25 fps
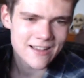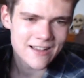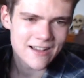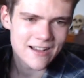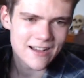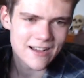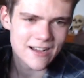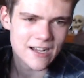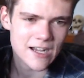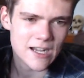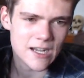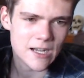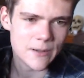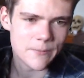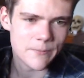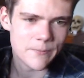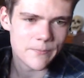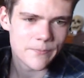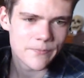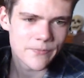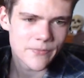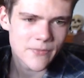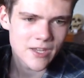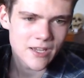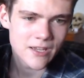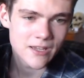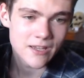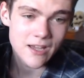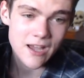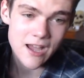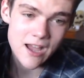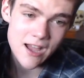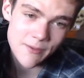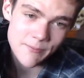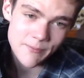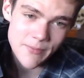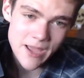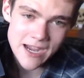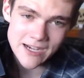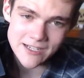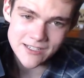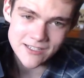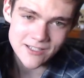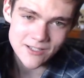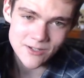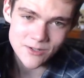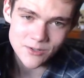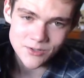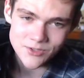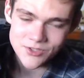Um, I'm back to
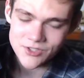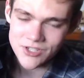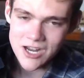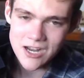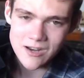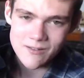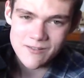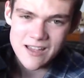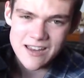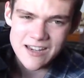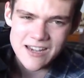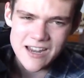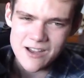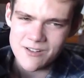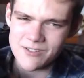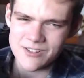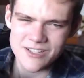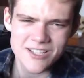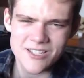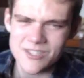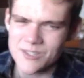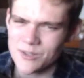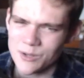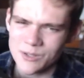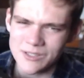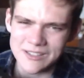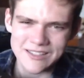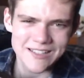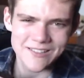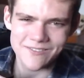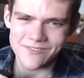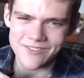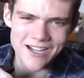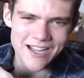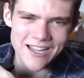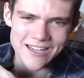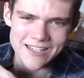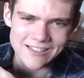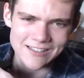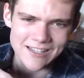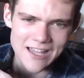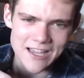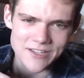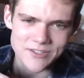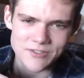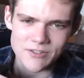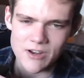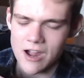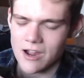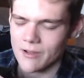the old trackpad now, which is totally fine. A glass
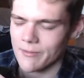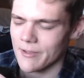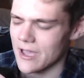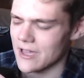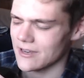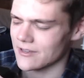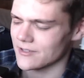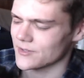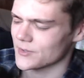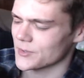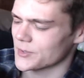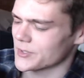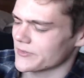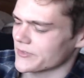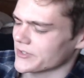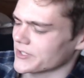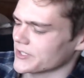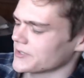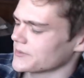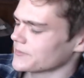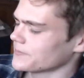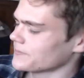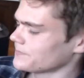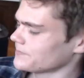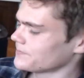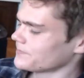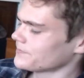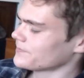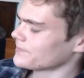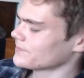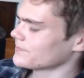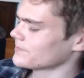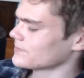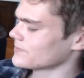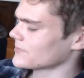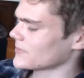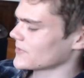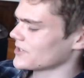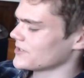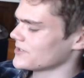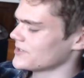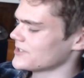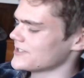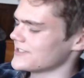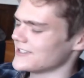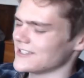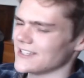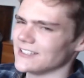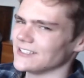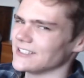trackpad is sort of a
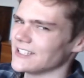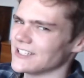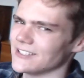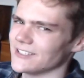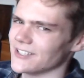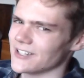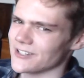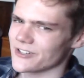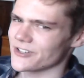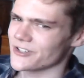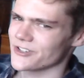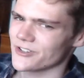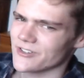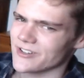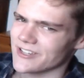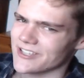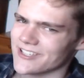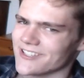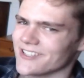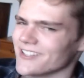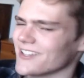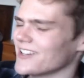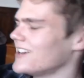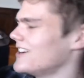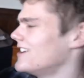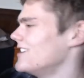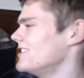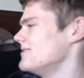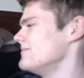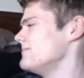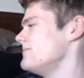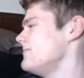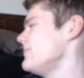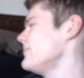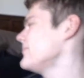silly luxury, um,